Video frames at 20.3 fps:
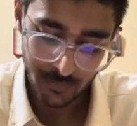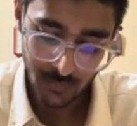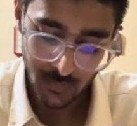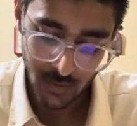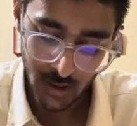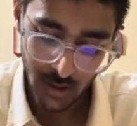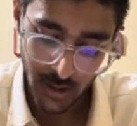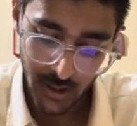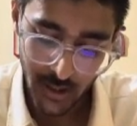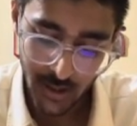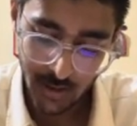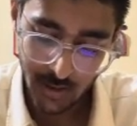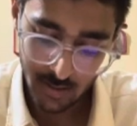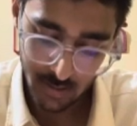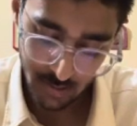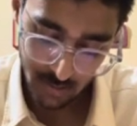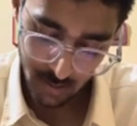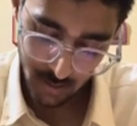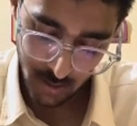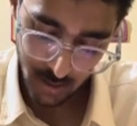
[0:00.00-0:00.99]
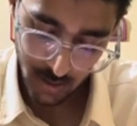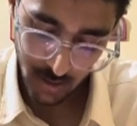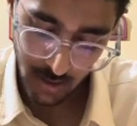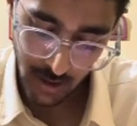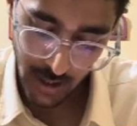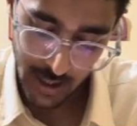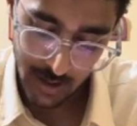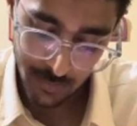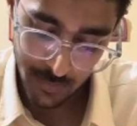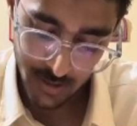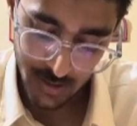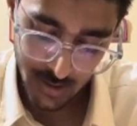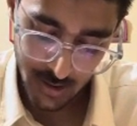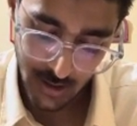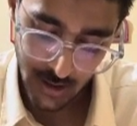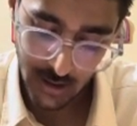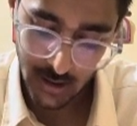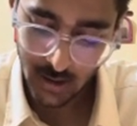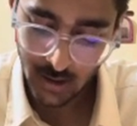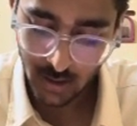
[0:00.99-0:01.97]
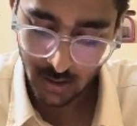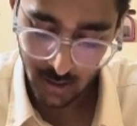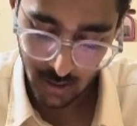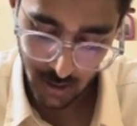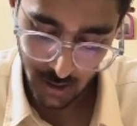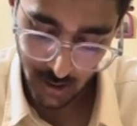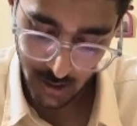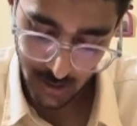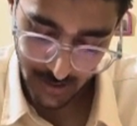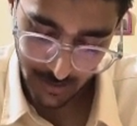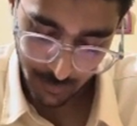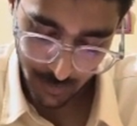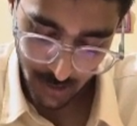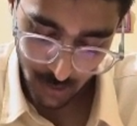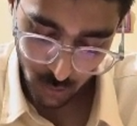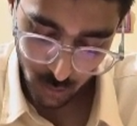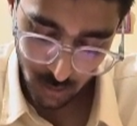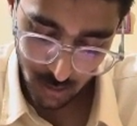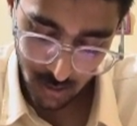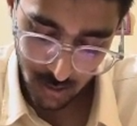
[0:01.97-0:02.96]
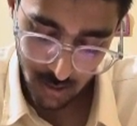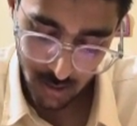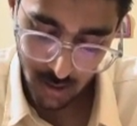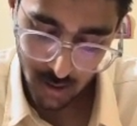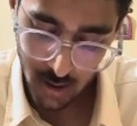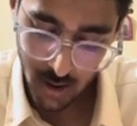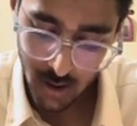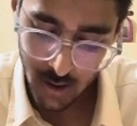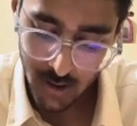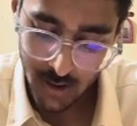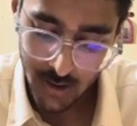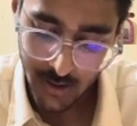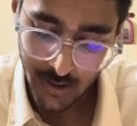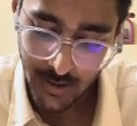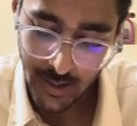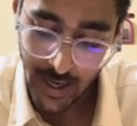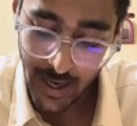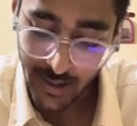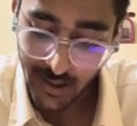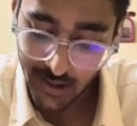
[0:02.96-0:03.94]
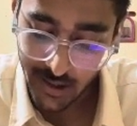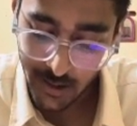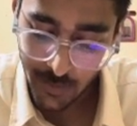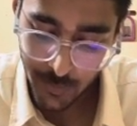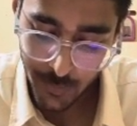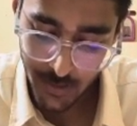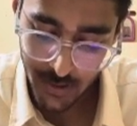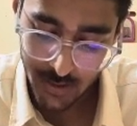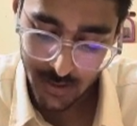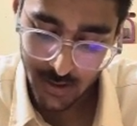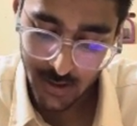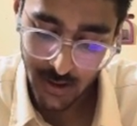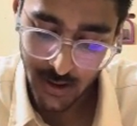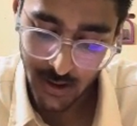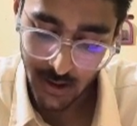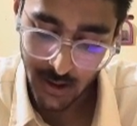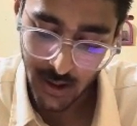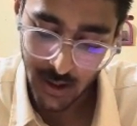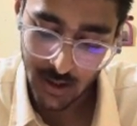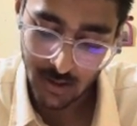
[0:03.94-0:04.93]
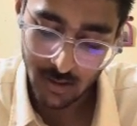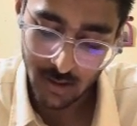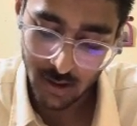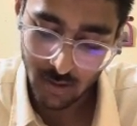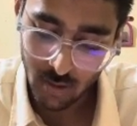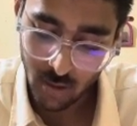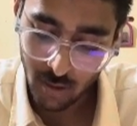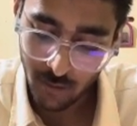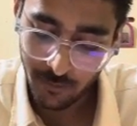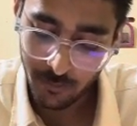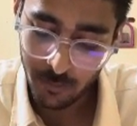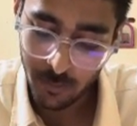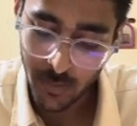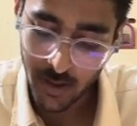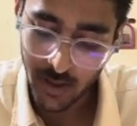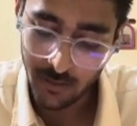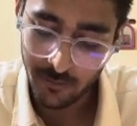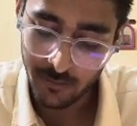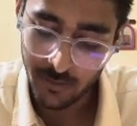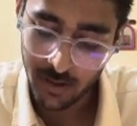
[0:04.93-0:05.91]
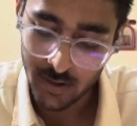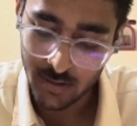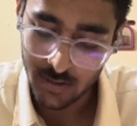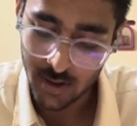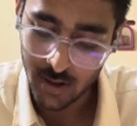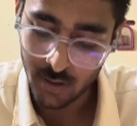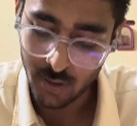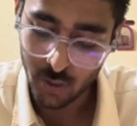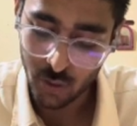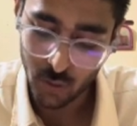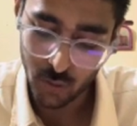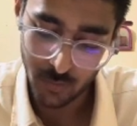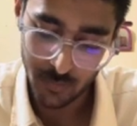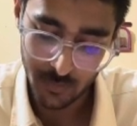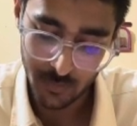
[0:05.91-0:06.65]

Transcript: It can be seen in about 90% cases of MEN 1 syndrome.